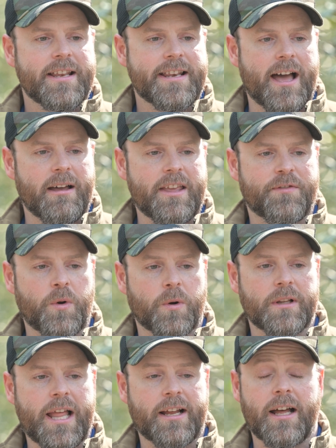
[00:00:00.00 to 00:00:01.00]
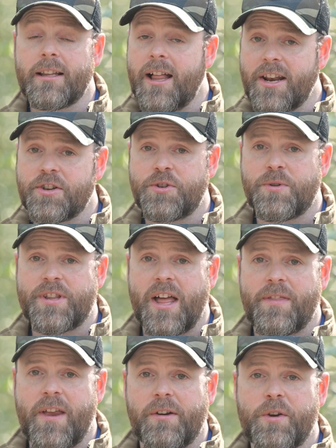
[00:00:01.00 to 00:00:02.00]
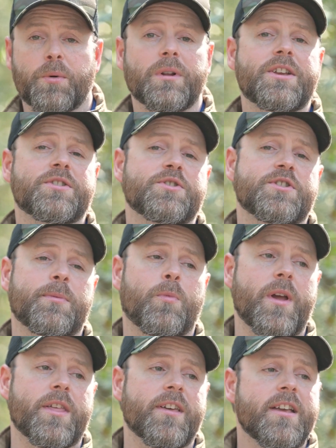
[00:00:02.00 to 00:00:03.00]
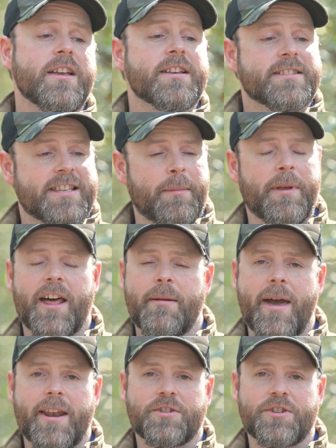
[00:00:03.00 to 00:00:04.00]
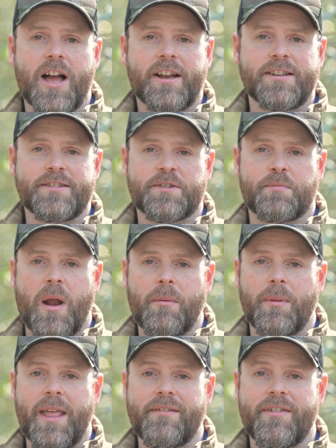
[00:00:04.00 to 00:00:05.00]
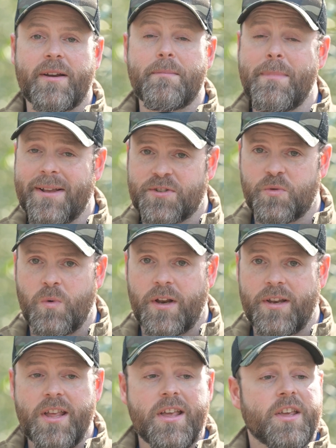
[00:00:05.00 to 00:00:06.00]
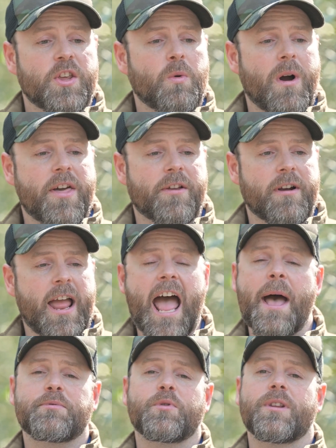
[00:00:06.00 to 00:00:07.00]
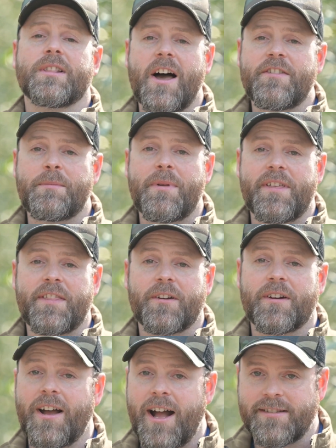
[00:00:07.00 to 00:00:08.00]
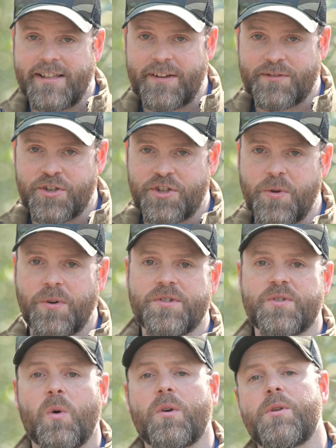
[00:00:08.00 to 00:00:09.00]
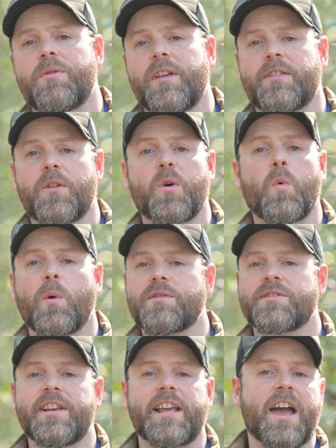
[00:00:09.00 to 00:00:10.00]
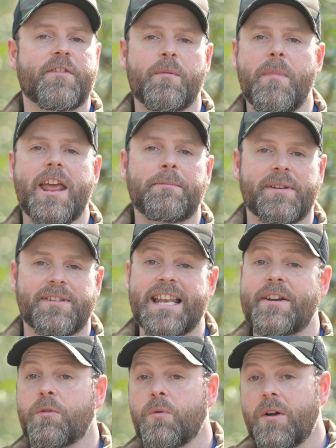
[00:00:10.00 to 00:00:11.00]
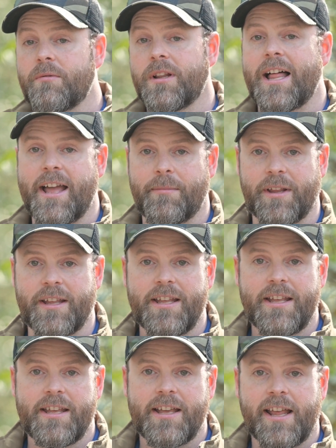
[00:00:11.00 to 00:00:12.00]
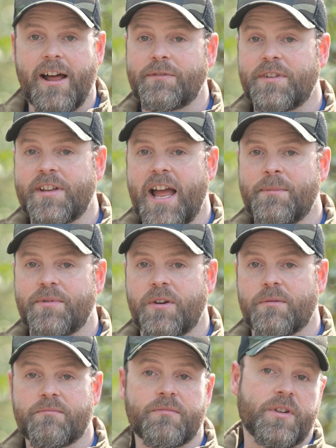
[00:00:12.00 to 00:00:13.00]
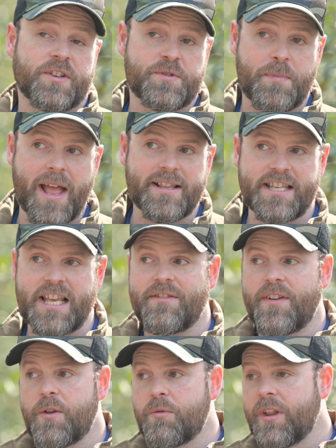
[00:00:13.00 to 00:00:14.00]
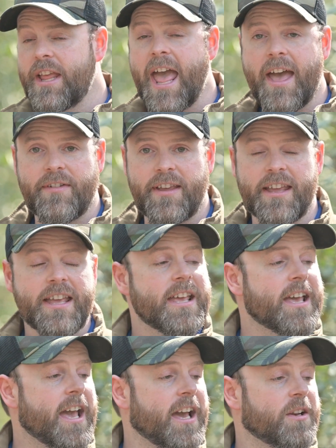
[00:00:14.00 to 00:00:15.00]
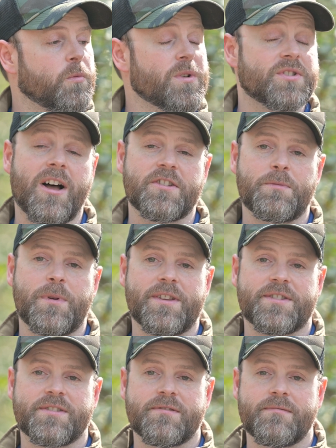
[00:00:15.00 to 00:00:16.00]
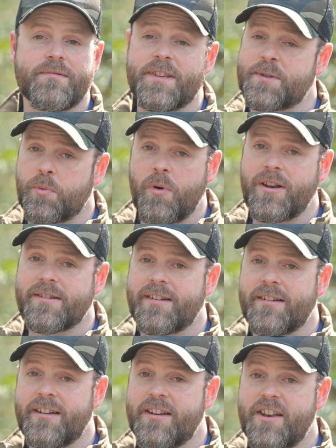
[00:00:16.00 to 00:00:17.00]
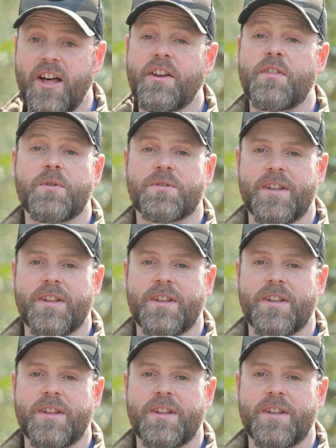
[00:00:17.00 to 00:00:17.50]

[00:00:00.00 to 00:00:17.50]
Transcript: Now, if you're like a lot of shooters out there, your relationship with semi-automatic shotguns is probably a very mixed one. You either absolutely love them and think they're God's gift to shooters, or you think they're the worst thing ever made because they never run reliably. And oftentimes they're really expensive and they're really heavy. And what's awesome is this Beretta's none of those